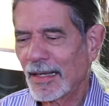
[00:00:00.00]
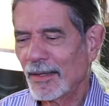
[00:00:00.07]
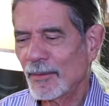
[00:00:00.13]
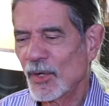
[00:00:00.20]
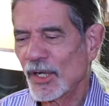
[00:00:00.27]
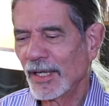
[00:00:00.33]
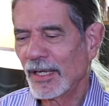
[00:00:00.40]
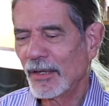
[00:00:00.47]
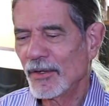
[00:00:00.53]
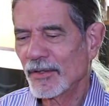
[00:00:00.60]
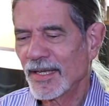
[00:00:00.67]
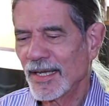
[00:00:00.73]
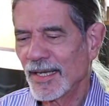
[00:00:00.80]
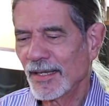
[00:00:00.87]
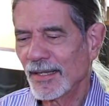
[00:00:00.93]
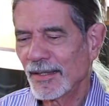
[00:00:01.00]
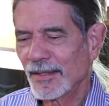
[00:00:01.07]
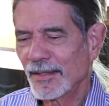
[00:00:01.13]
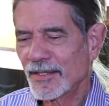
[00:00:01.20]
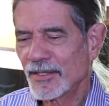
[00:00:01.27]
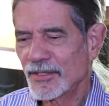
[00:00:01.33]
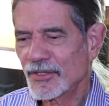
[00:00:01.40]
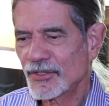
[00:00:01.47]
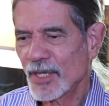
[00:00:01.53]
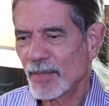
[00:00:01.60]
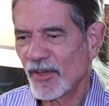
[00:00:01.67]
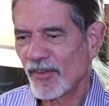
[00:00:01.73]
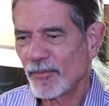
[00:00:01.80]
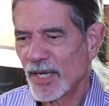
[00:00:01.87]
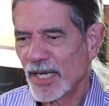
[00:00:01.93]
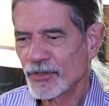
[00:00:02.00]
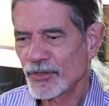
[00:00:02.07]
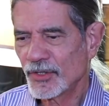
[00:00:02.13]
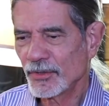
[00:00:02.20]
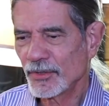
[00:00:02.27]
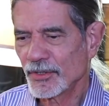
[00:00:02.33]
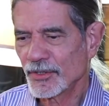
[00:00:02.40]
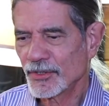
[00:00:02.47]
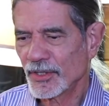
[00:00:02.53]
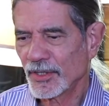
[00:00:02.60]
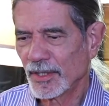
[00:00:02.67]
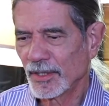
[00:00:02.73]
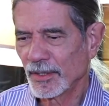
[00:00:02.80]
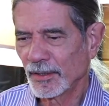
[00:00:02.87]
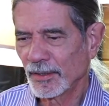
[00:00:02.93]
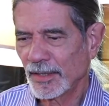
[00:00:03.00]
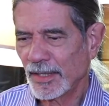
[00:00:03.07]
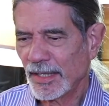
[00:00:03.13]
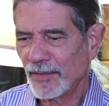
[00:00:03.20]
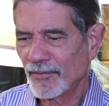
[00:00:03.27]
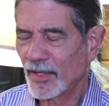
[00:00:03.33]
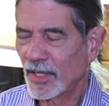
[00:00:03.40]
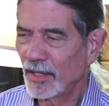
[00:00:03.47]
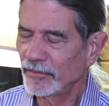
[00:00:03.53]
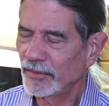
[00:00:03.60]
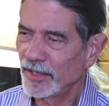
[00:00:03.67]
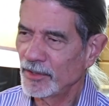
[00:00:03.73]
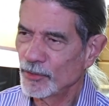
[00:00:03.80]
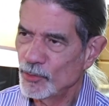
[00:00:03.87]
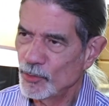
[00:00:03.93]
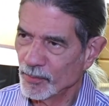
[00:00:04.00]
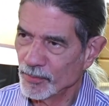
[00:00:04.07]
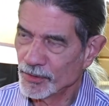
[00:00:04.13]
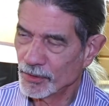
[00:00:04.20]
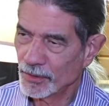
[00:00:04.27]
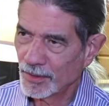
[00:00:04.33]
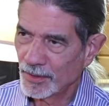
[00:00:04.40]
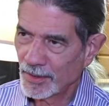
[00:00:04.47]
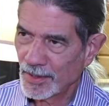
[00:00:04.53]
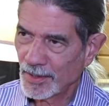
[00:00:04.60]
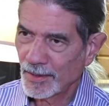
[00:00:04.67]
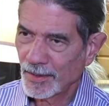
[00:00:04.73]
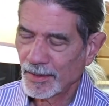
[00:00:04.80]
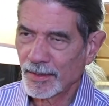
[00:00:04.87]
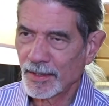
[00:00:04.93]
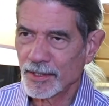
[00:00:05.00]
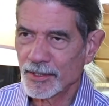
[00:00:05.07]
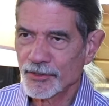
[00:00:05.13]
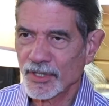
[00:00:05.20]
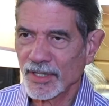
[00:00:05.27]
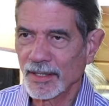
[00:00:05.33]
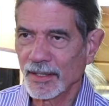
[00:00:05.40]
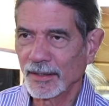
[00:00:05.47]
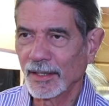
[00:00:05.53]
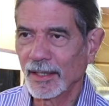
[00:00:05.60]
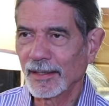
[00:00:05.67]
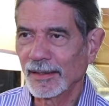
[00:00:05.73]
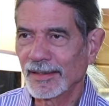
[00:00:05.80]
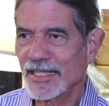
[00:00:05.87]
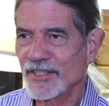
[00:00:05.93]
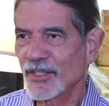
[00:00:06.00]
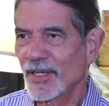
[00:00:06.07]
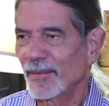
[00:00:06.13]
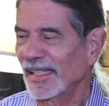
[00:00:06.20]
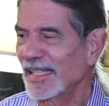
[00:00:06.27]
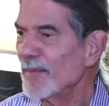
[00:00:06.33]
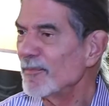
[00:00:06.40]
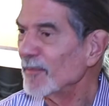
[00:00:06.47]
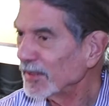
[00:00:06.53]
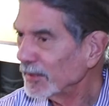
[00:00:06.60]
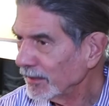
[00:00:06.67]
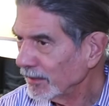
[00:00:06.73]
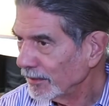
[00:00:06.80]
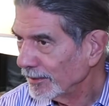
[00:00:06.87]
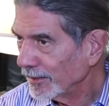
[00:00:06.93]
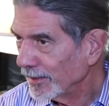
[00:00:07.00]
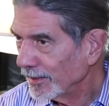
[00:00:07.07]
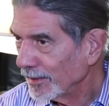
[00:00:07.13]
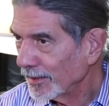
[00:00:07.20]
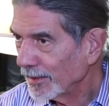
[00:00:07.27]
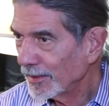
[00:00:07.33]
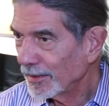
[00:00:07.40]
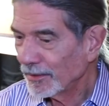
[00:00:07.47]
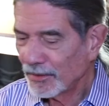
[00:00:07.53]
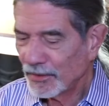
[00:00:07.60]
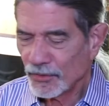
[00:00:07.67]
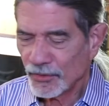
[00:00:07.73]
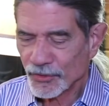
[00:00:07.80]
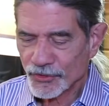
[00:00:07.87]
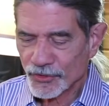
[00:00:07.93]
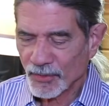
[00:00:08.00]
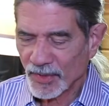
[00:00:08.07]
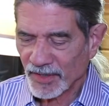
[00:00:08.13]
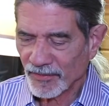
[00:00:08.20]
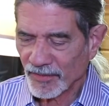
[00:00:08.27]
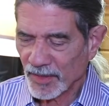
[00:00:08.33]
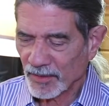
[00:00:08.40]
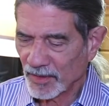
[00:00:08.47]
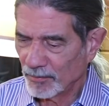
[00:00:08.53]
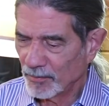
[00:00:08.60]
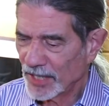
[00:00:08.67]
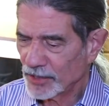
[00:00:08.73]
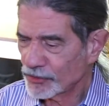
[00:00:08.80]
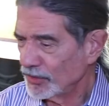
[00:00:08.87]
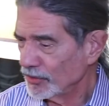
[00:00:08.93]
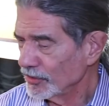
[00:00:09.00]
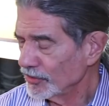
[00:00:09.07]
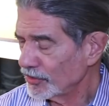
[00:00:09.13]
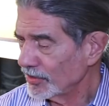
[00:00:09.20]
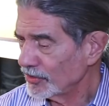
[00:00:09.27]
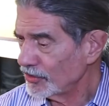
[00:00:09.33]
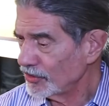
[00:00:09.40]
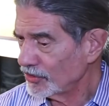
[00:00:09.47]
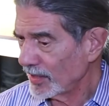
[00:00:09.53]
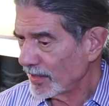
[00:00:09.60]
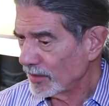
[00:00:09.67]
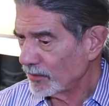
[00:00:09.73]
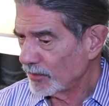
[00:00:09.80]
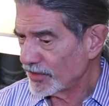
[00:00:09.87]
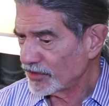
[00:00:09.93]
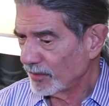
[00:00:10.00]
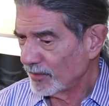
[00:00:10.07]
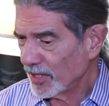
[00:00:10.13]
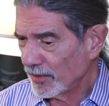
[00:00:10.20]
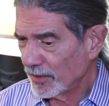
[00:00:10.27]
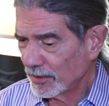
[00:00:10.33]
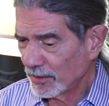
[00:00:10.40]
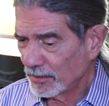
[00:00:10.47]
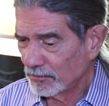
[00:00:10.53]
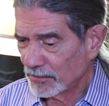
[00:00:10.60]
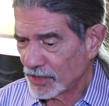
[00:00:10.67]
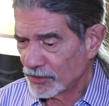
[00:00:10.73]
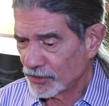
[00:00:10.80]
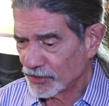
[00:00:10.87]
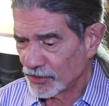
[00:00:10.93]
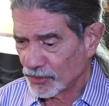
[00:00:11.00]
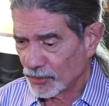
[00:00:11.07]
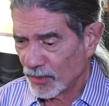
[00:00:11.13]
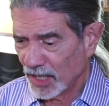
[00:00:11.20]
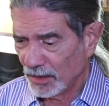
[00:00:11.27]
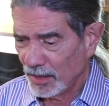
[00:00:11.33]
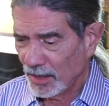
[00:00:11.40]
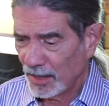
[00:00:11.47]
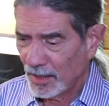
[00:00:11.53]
Well, okay. Some of my students are involved in groups. There's Lisa Lippman, who's one of the best students, and she studied with some other teachers as well.